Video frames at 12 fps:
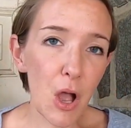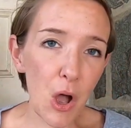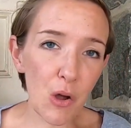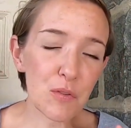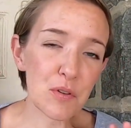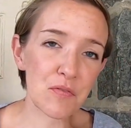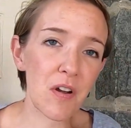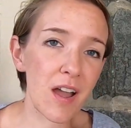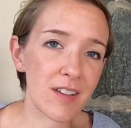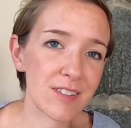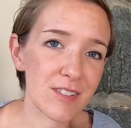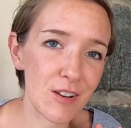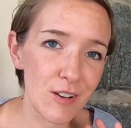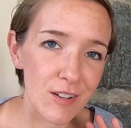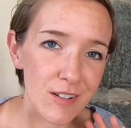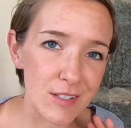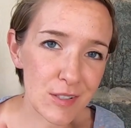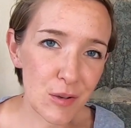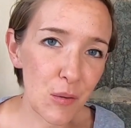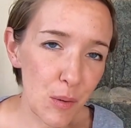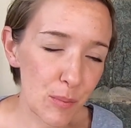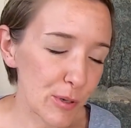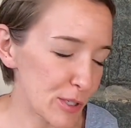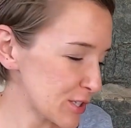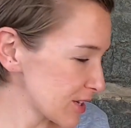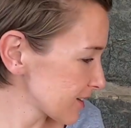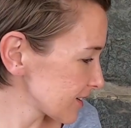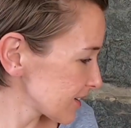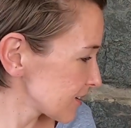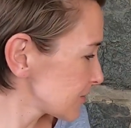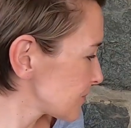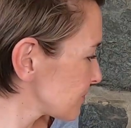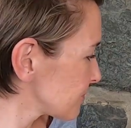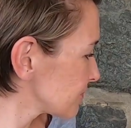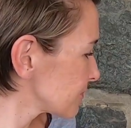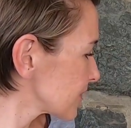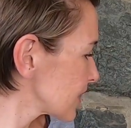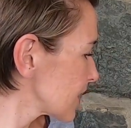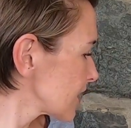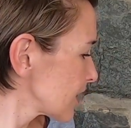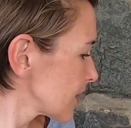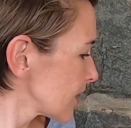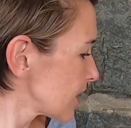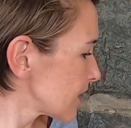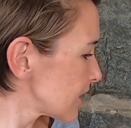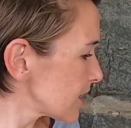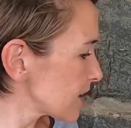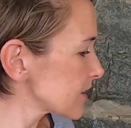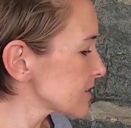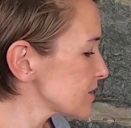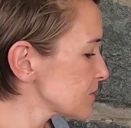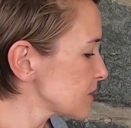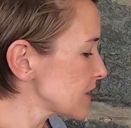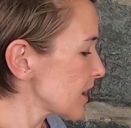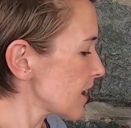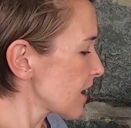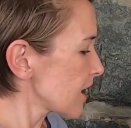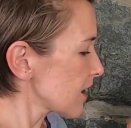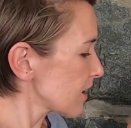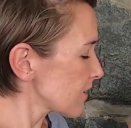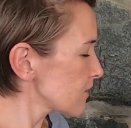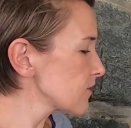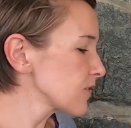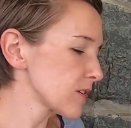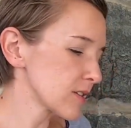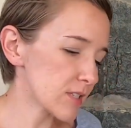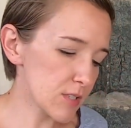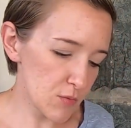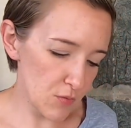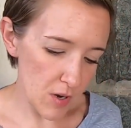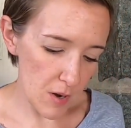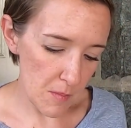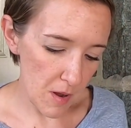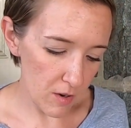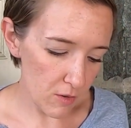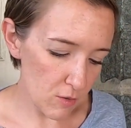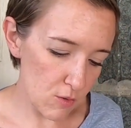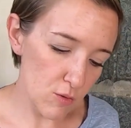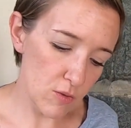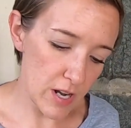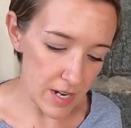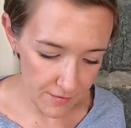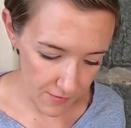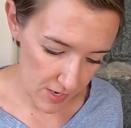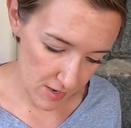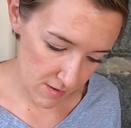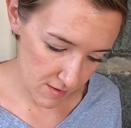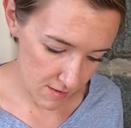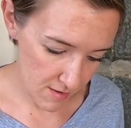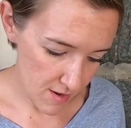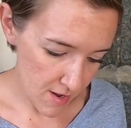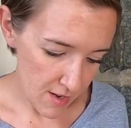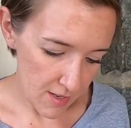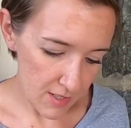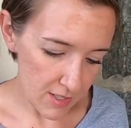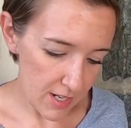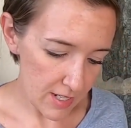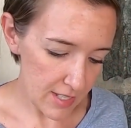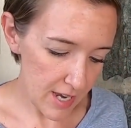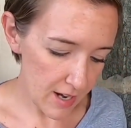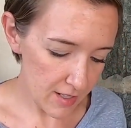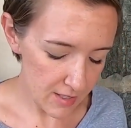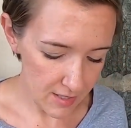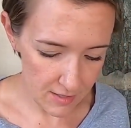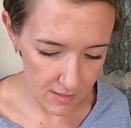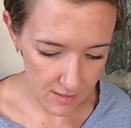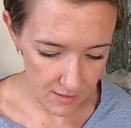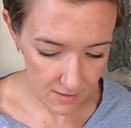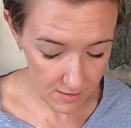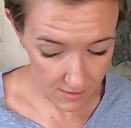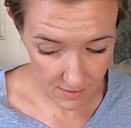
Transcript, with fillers: All of your finds are so appreciated. Next we have, this is from Uncle Gravy in Texas.